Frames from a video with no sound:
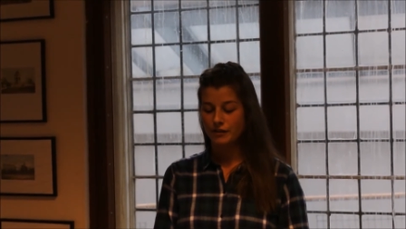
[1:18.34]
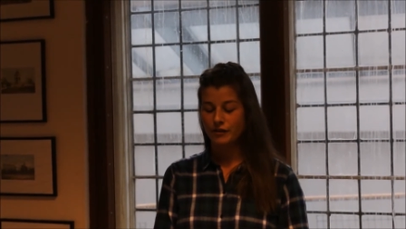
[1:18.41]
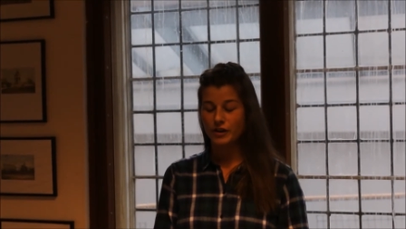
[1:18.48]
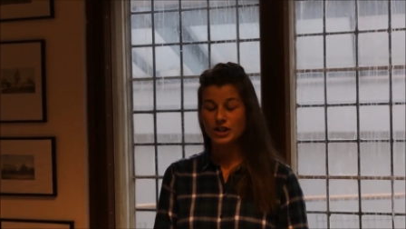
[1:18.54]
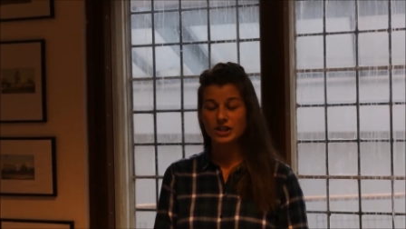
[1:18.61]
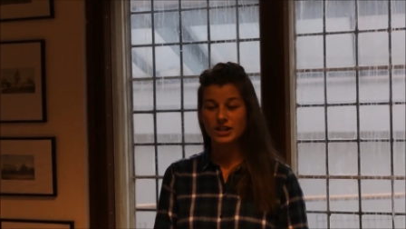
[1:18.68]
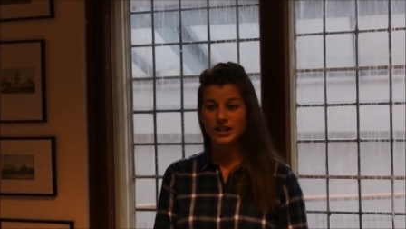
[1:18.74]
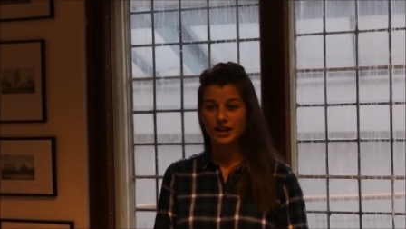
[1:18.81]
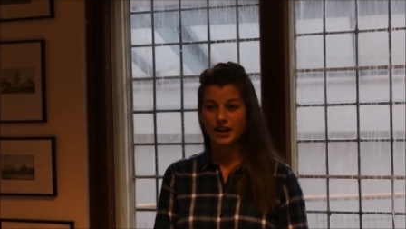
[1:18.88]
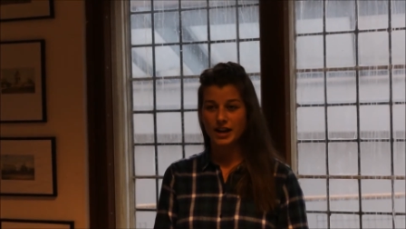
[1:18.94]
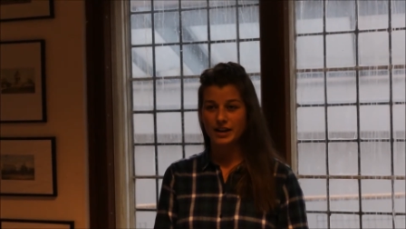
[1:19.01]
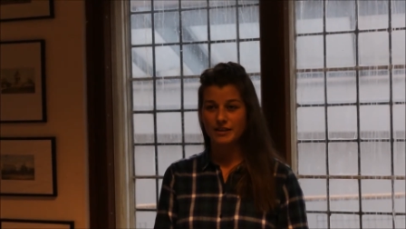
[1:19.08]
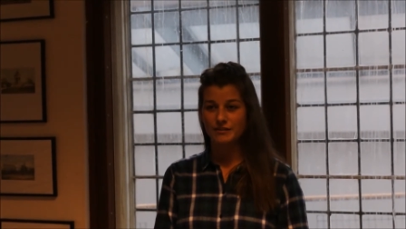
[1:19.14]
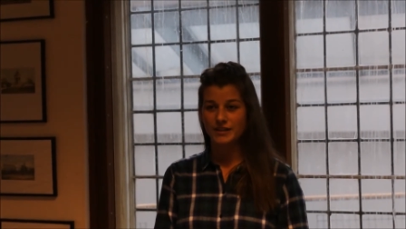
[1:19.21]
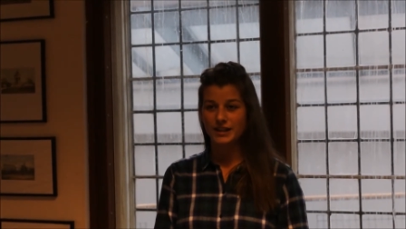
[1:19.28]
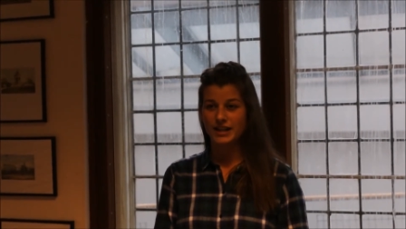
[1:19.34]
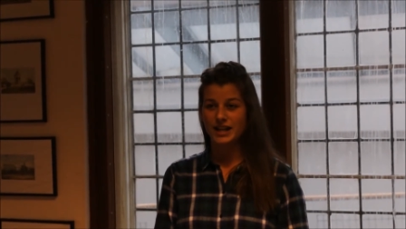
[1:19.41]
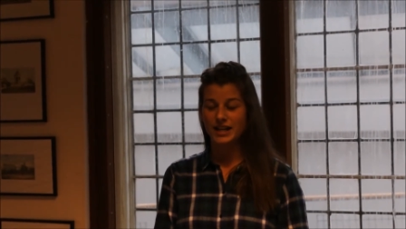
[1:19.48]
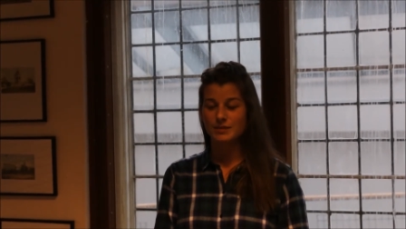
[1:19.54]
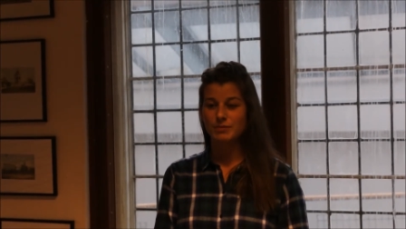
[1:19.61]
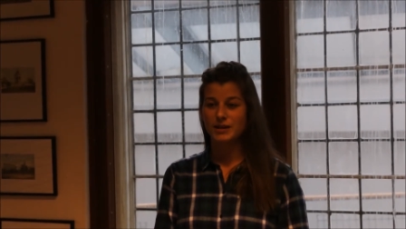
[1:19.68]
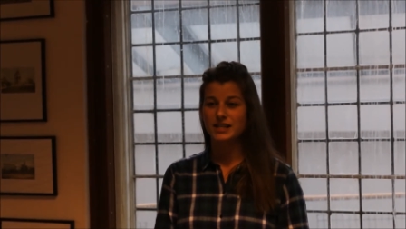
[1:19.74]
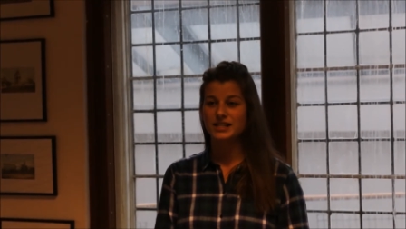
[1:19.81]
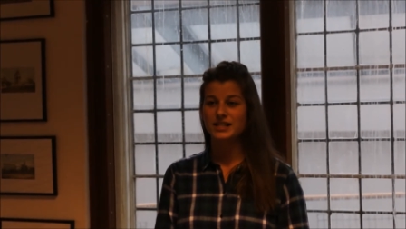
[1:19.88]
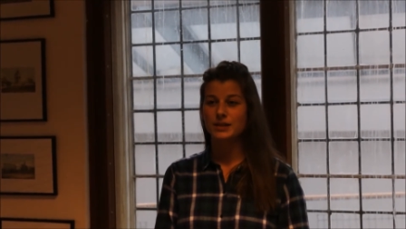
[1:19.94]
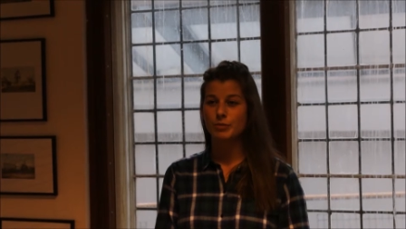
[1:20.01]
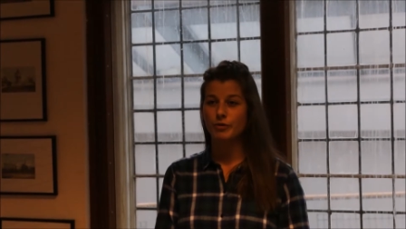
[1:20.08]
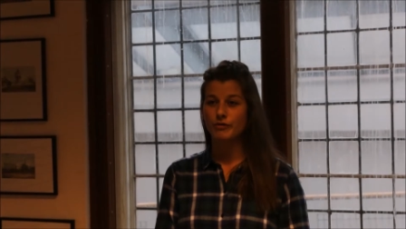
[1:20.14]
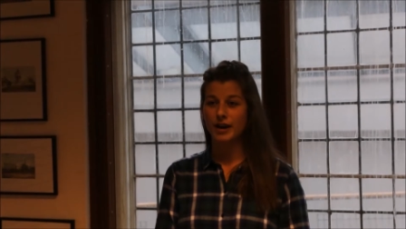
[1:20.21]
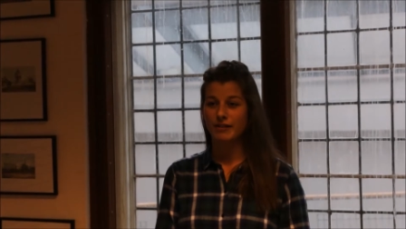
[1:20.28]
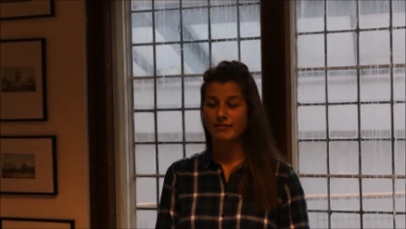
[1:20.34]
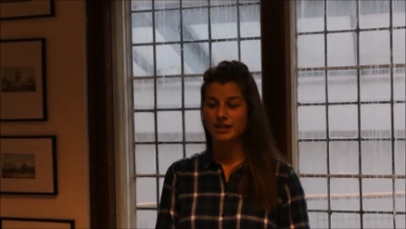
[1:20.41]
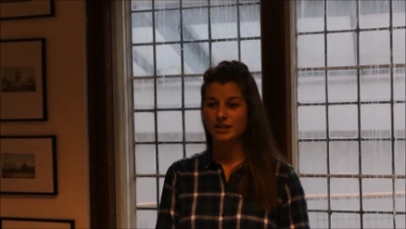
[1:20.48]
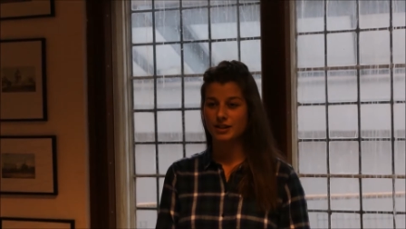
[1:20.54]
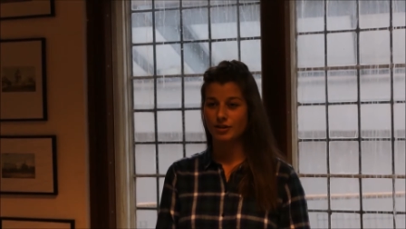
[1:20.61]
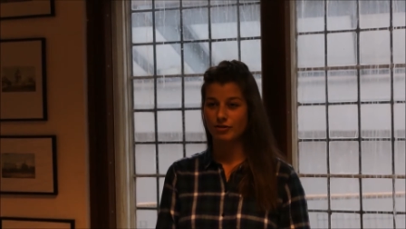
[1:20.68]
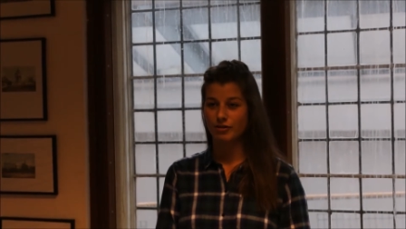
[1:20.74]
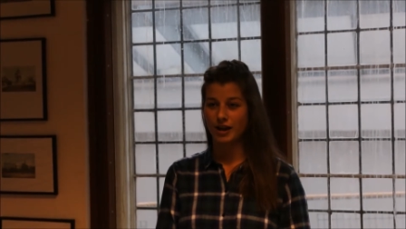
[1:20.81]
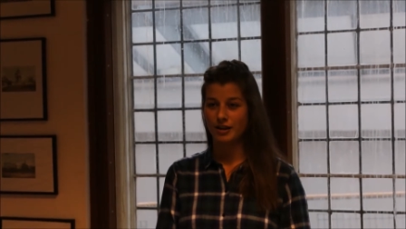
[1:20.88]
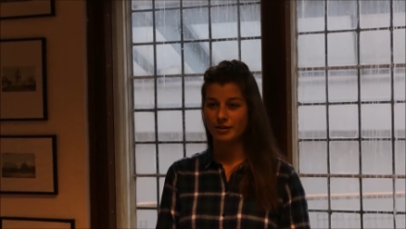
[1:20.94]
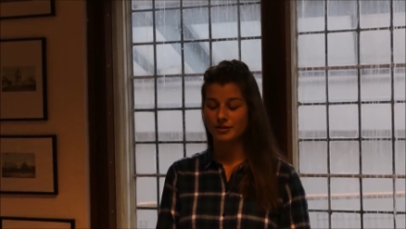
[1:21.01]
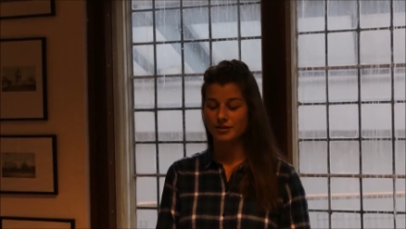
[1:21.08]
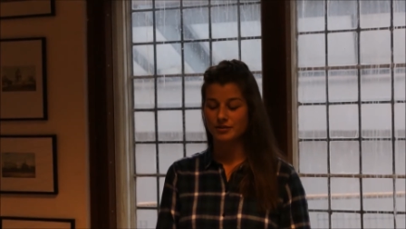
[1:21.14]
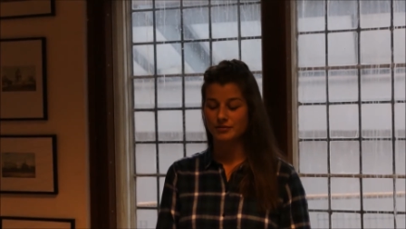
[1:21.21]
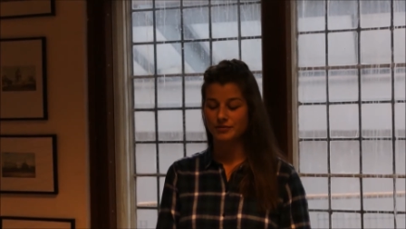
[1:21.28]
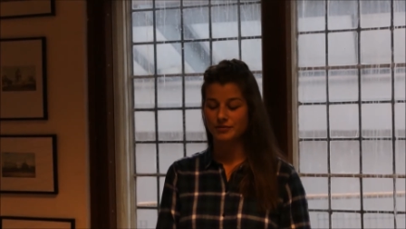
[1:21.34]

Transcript: Freshly alive, a lad plays Tipperary to the crowd.